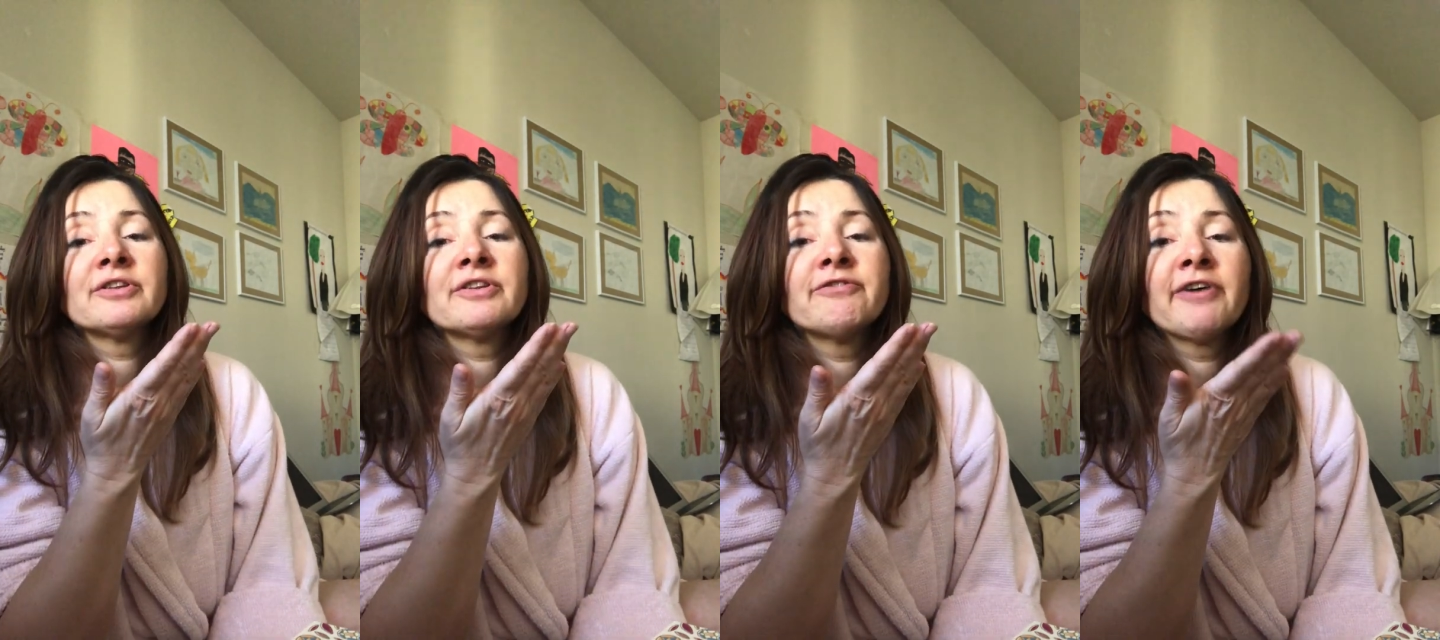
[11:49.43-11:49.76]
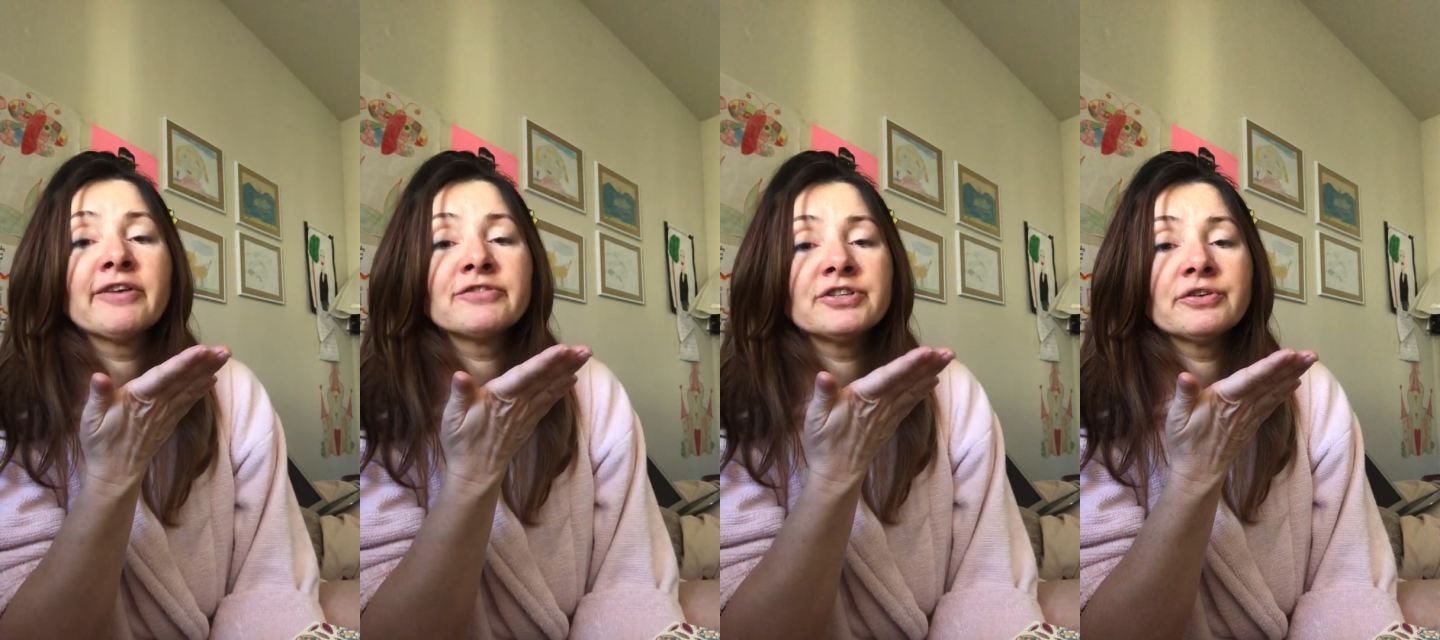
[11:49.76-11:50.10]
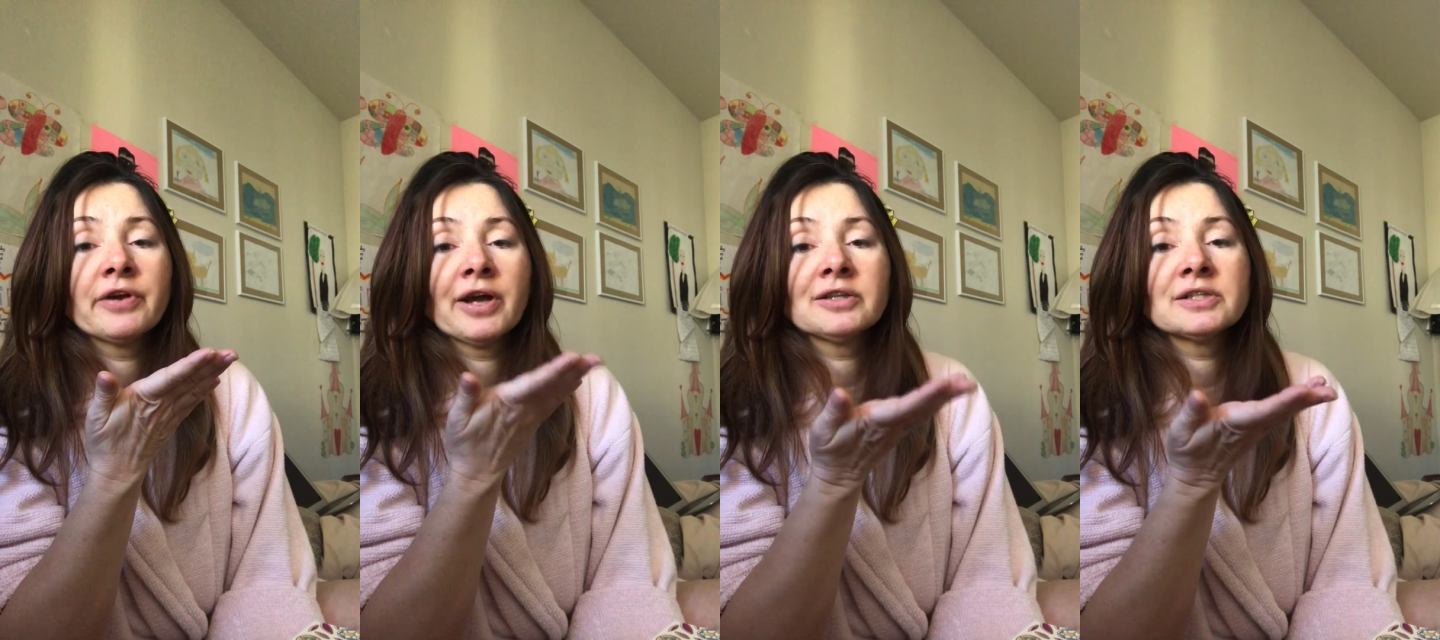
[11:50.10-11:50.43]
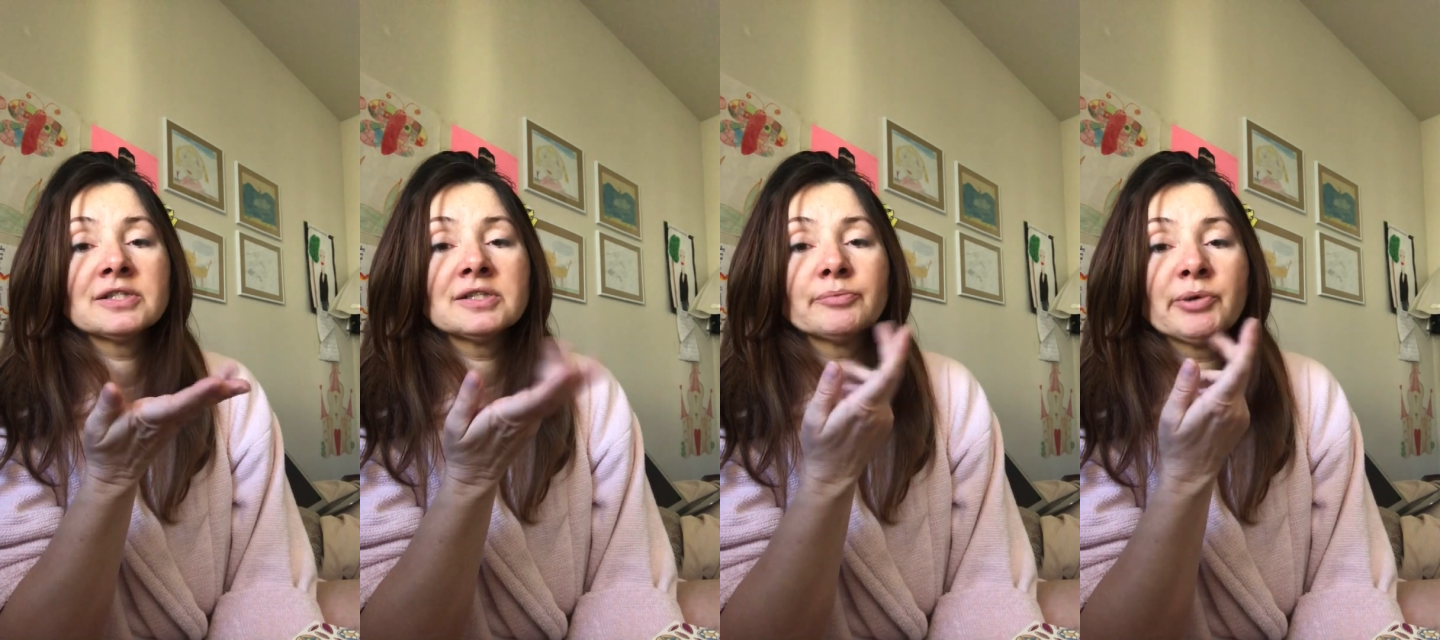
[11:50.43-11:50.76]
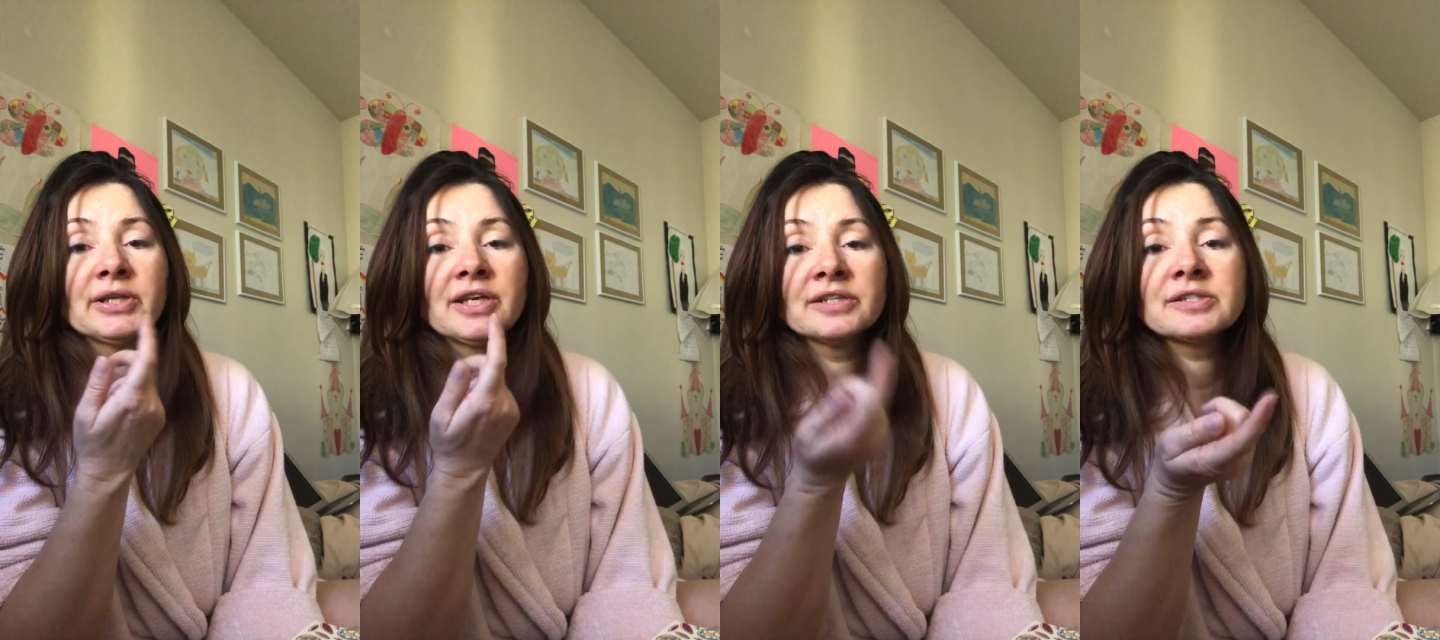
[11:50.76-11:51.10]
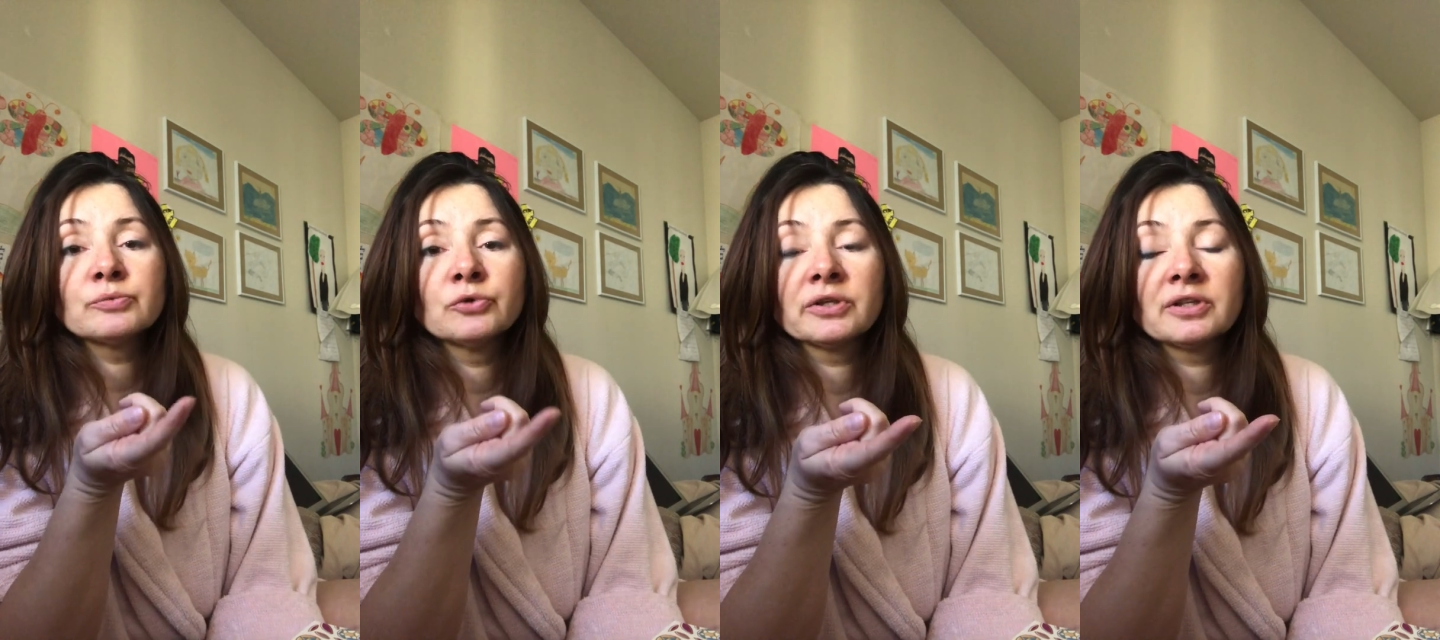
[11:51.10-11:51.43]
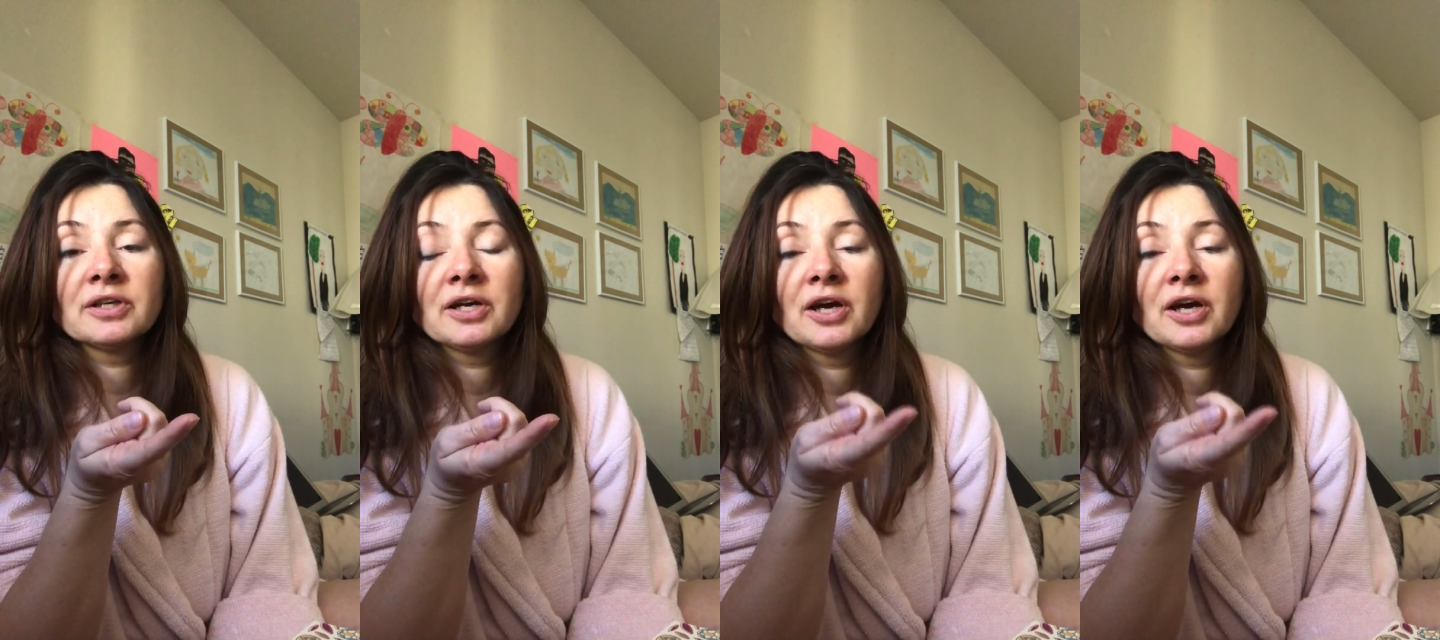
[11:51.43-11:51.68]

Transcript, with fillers: in the five D reality. But guess what?